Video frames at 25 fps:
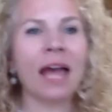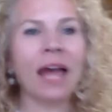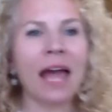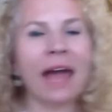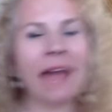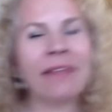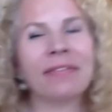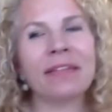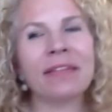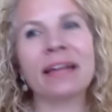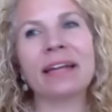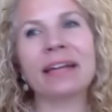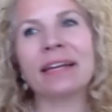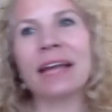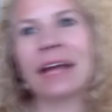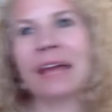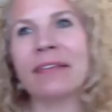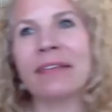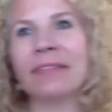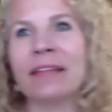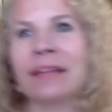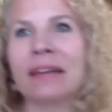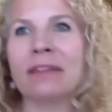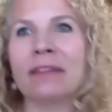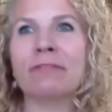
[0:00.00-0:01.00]
and then
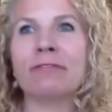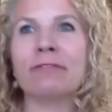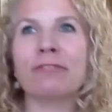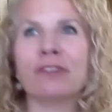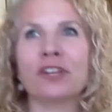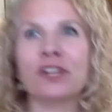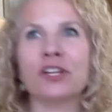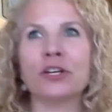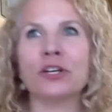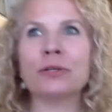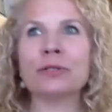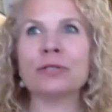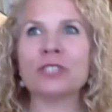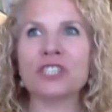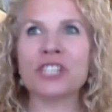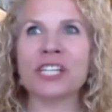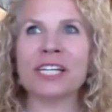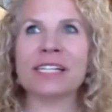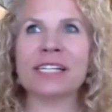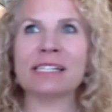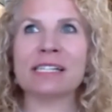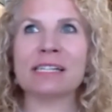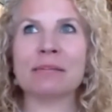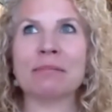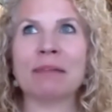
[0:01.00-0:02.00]
and then for you
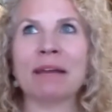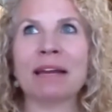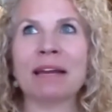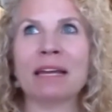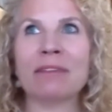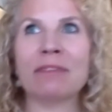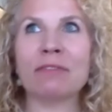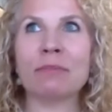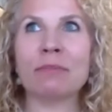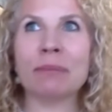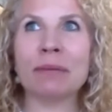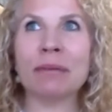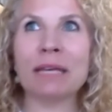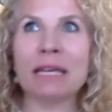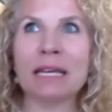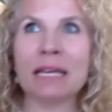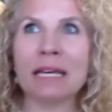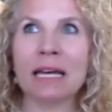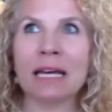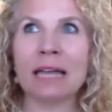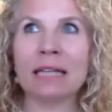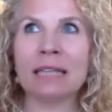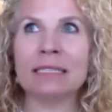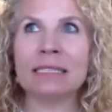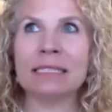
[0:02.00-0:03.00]
cheeks it might even
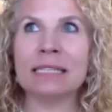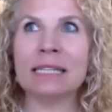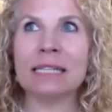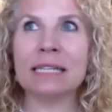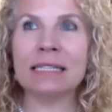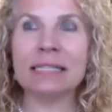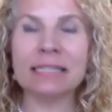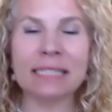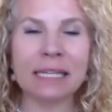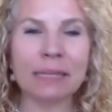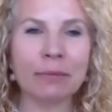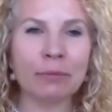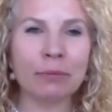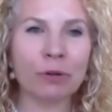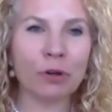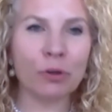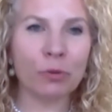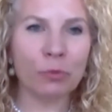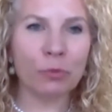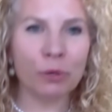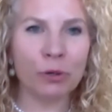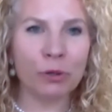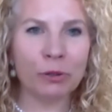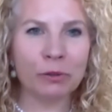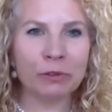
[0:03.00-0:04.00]
be a, a mm-hmm. deeper
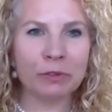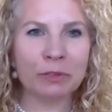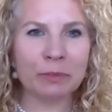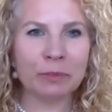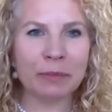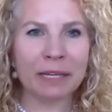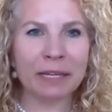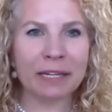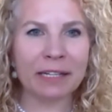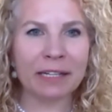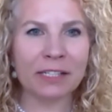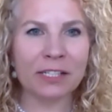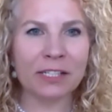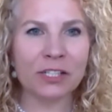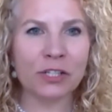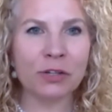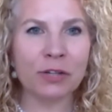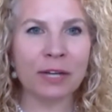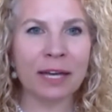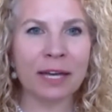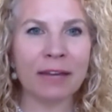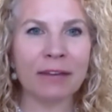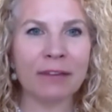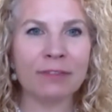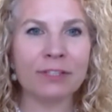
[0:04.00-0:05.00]
wound because you
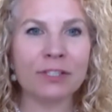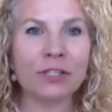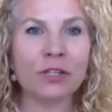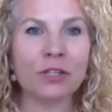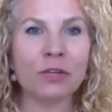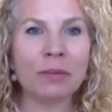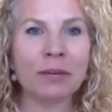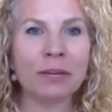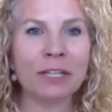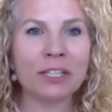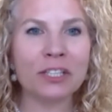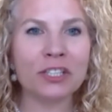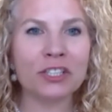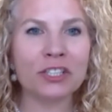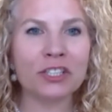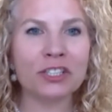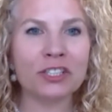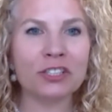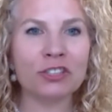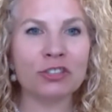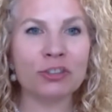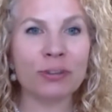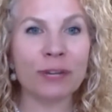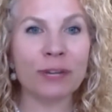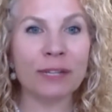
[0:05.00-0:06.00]
gave so
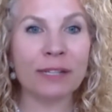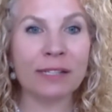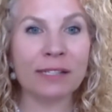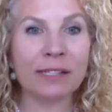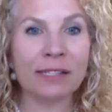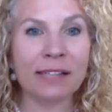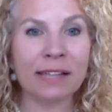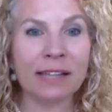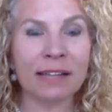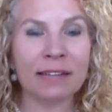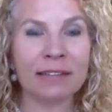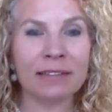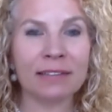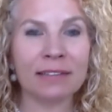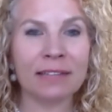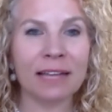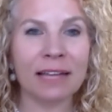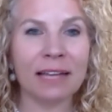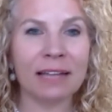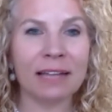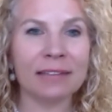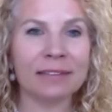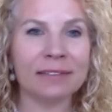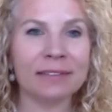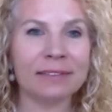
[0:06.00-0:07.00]
much trust and
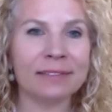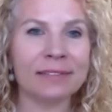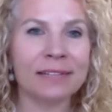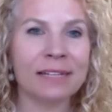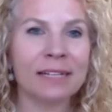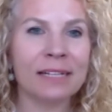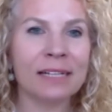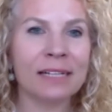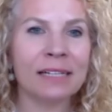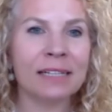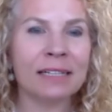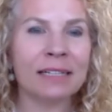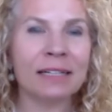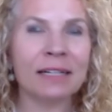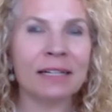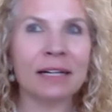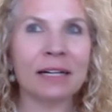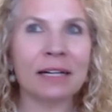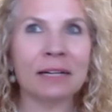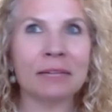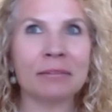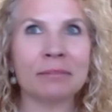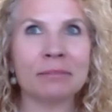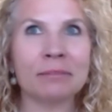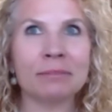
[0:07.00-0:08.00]
and
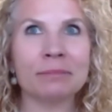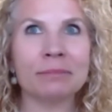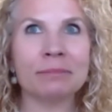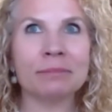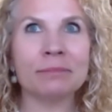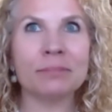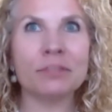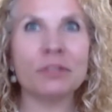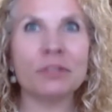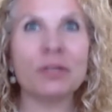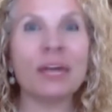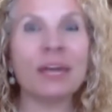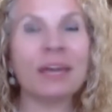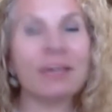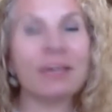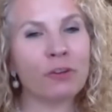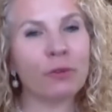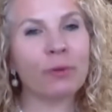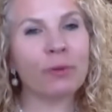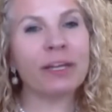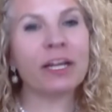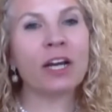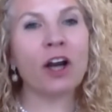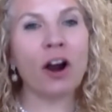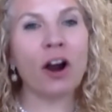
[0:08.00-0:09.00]
um, you gave your
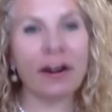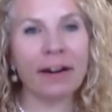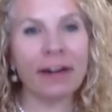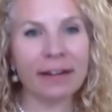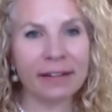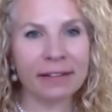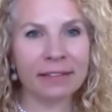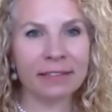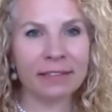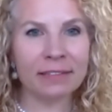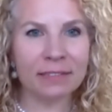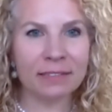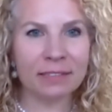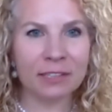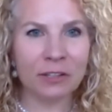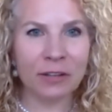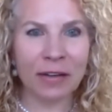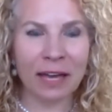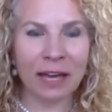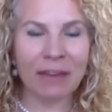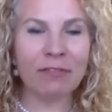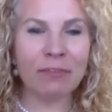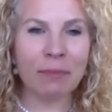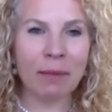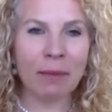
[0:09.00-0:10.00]
regard you
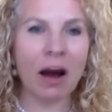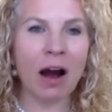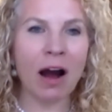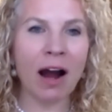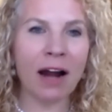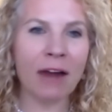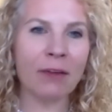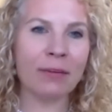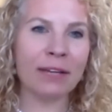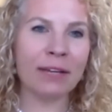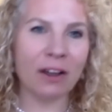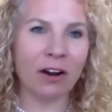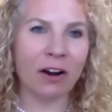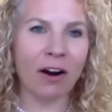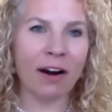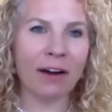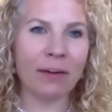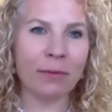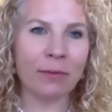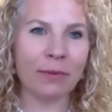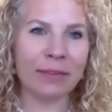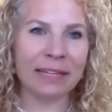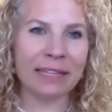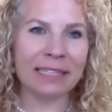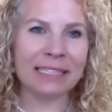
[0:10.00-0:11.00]
gave them a high
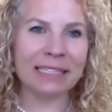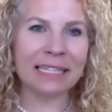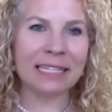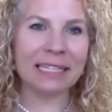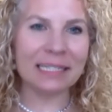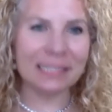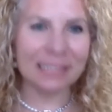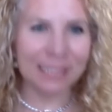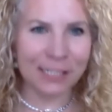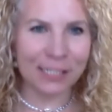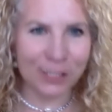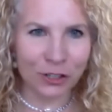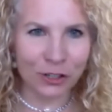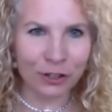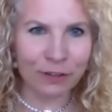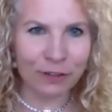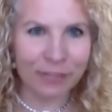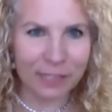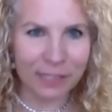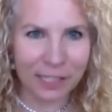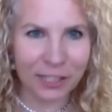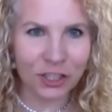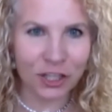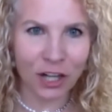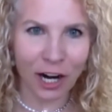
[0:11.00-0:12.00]
regard when they didn't deserve
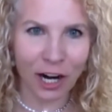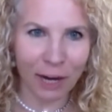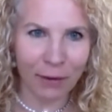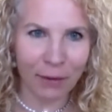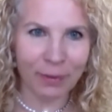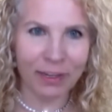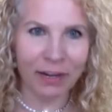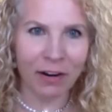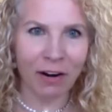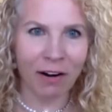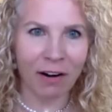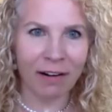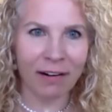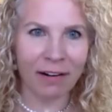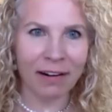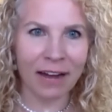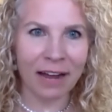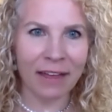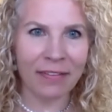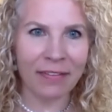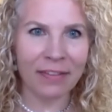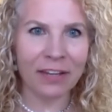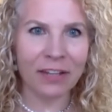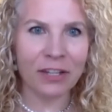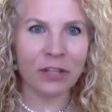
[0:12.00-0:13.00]
such high regard
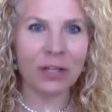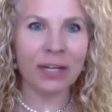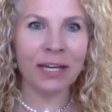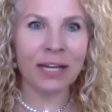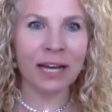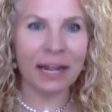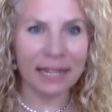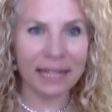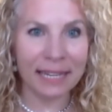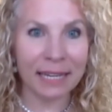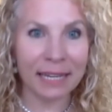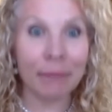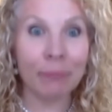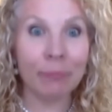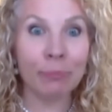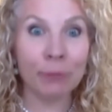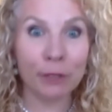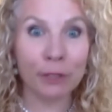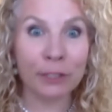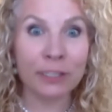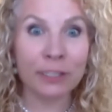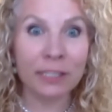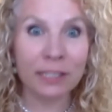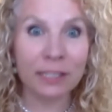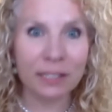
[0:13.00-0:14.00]
and then you kind of get
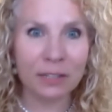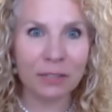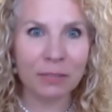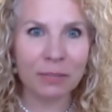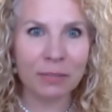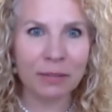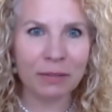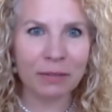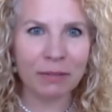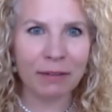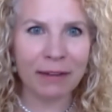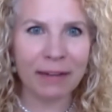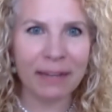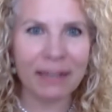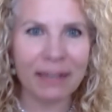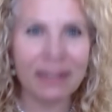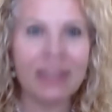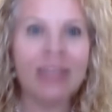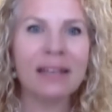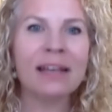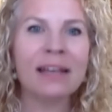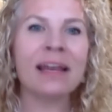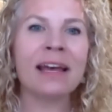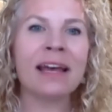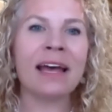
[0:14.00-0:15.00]
burned a little bit right
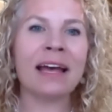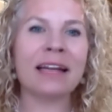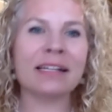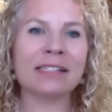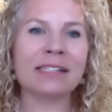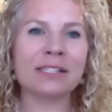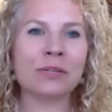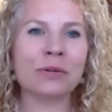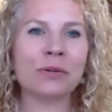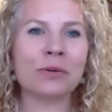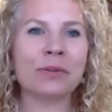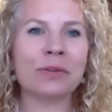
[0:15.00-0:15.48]
mm-hmm. and so